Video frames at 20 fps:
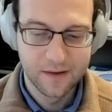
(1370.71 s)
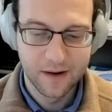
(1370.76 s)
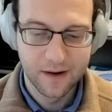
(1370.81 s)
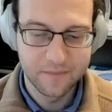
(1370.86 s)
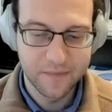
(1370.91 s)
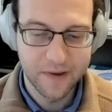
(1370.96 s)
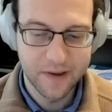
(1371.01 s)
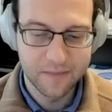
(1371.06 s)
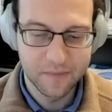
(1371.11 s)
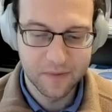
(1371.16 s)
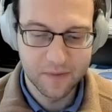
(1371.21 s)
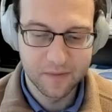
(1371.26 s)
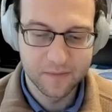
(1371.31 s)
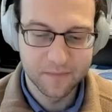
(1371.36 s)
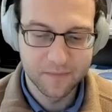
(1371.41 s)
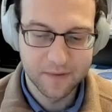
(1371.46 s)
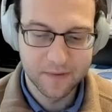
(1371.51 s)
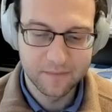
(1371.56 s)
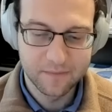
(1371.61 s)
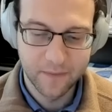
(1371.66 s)
maybe it
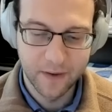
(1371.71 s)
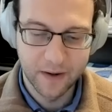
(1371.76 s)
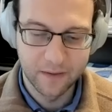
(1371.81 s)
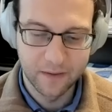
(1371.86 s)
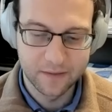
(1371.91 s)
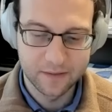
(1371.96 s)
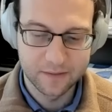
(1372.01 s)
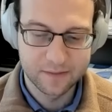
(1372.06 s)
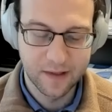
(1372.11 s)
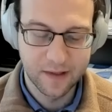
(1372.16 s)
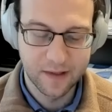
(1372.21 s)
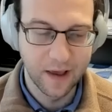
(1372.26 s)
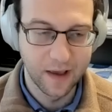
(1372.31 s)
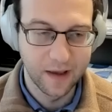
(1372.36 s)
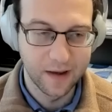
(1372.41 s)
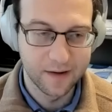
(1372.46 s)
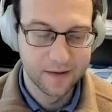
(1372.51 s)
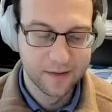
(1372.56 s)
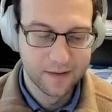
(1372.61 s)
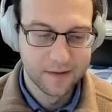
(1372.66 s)
would be fair to
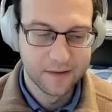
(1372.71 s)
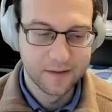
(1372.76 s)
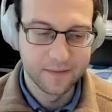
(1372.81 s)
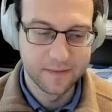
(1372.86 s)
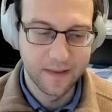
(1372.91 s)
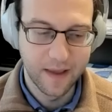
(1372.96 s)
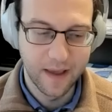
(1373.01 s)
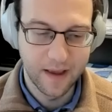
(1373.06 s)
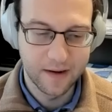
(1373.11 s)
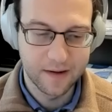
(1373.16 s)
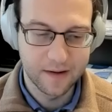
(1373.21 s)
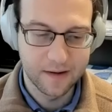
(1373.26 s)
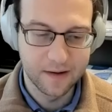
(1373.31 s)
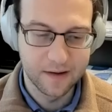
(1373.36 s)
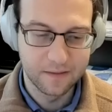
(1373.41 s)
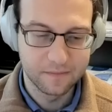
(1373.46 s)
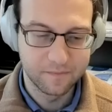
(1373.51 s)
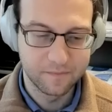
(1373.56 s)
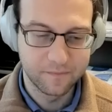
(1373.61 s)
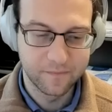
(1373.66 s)
say that
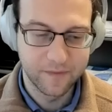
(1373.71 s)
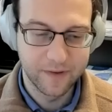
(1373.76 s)
if